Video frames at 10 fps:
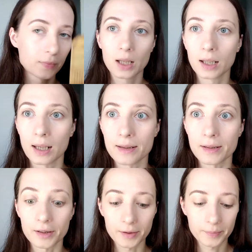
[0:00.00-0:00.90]

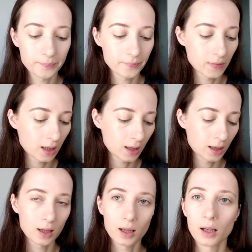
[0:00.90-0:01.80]
cleanser.
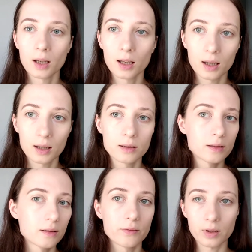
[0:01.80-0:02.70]

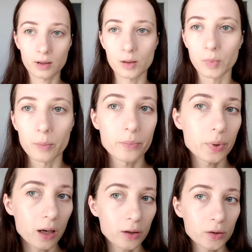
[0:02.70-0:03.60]
And this is my
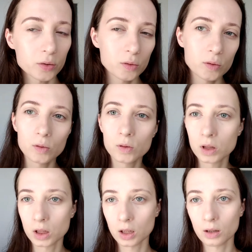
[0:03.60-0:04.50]
brow.
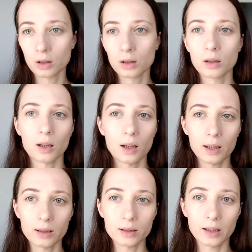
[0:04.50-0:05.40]

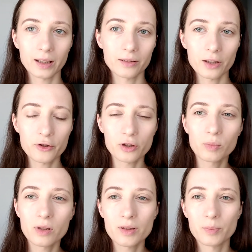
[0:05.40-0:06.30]
I like natural
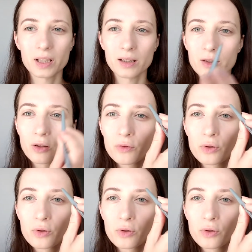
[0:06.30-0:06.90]
brows, but I don't